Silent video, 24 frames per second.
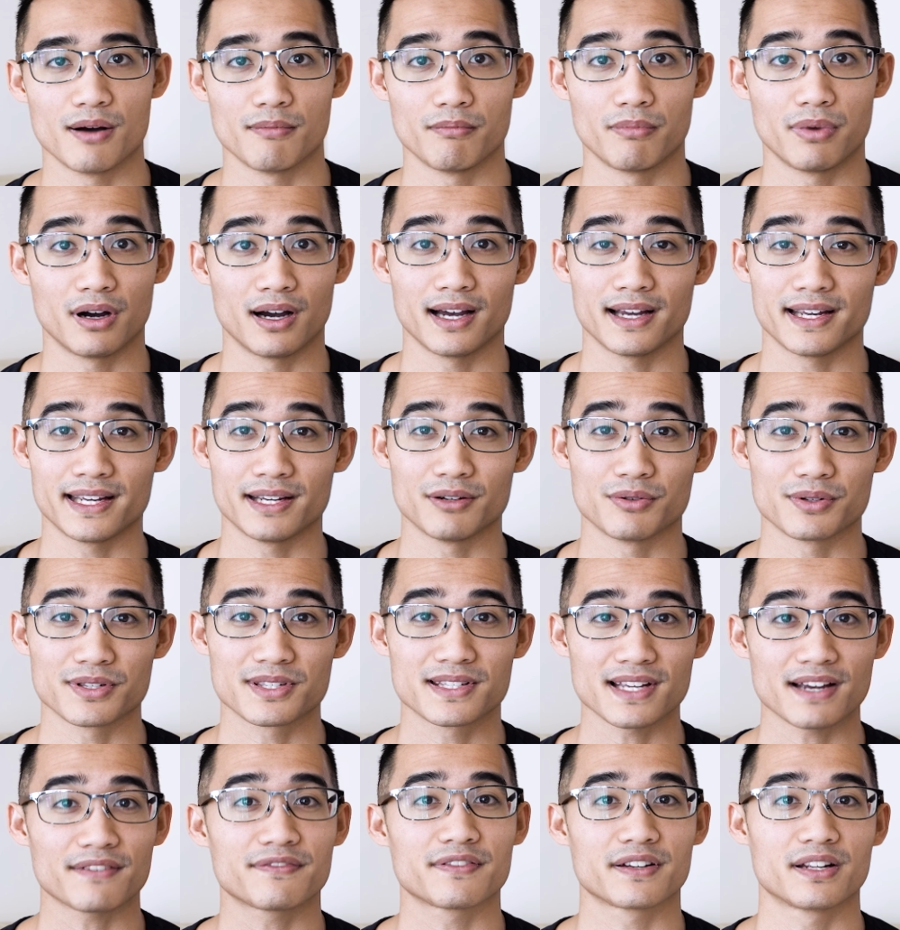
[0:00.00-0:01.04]
But it
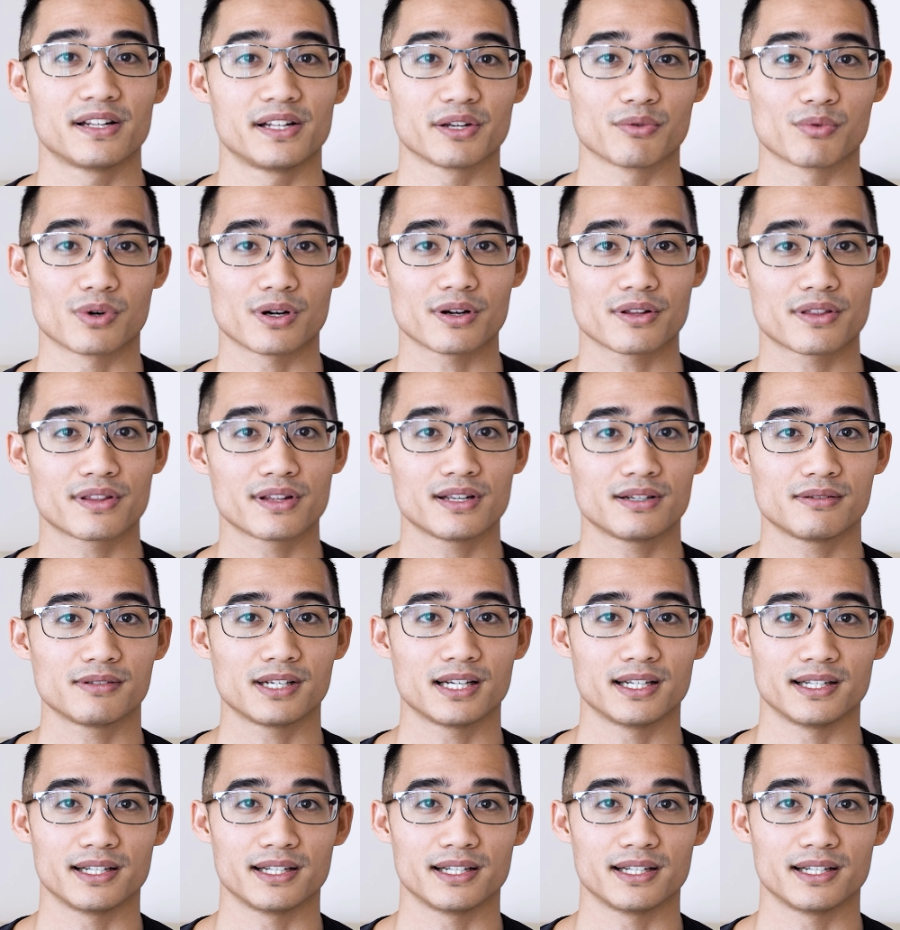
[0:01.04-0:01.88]
was definitely worth it.